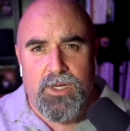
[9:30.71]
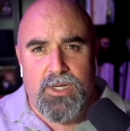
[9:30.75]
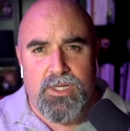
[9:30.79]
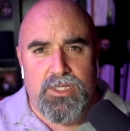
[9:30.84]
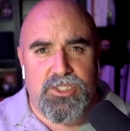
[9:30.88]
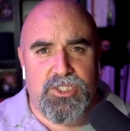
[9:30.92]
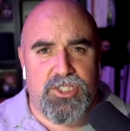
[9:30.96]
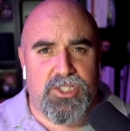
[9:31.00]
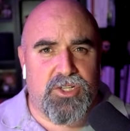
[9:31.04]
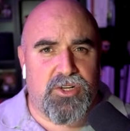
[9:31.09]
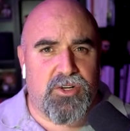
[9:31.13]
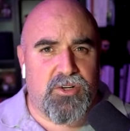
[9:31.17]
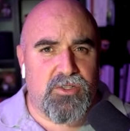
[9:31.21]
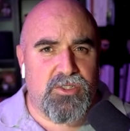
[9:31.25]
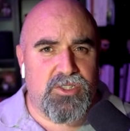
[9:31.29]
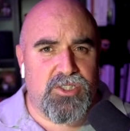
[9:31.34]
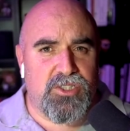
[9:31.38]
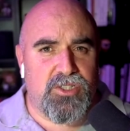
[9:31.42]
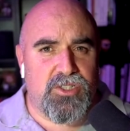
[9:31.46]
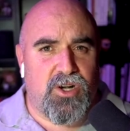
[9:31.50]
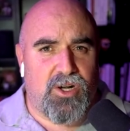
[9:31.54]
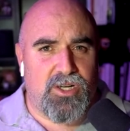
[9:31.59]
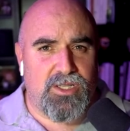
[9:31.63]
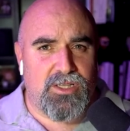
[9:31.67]
church
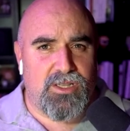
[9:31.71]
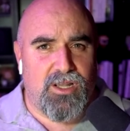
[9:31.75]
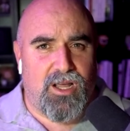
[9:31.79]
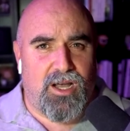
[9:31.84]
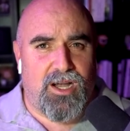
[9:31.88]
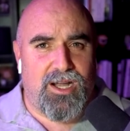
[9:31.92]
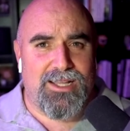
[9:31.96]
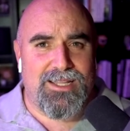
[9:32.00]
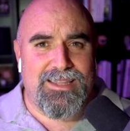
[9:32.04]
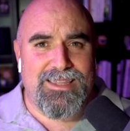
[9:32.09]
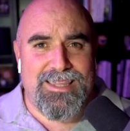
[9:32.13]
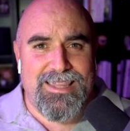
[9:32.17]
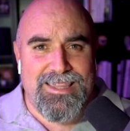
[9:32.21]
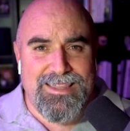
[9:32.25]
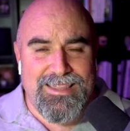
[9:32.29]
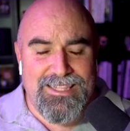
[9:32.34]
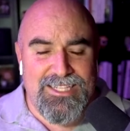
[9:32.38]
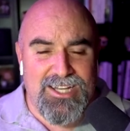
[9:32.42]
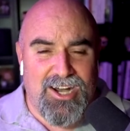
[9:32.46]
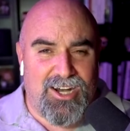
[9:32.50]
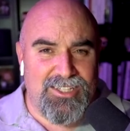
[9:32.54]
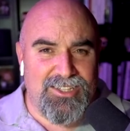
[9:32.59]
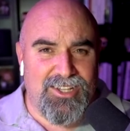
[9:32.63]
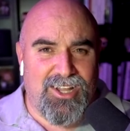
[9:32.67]
online.
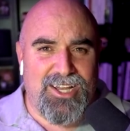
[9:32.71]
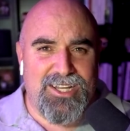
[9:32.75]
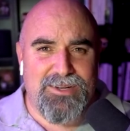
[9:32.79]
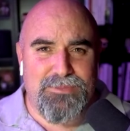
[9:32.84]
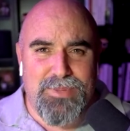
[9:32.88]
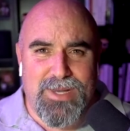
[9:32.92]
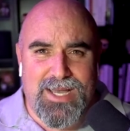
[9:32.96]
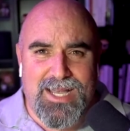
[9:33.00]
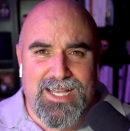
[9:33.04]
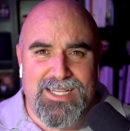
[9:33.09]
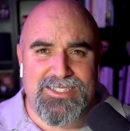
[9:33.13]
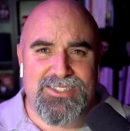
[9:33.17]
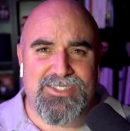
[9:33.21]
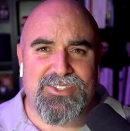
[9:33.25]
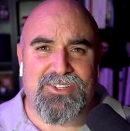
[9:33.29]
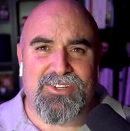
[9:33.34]
Online pastor,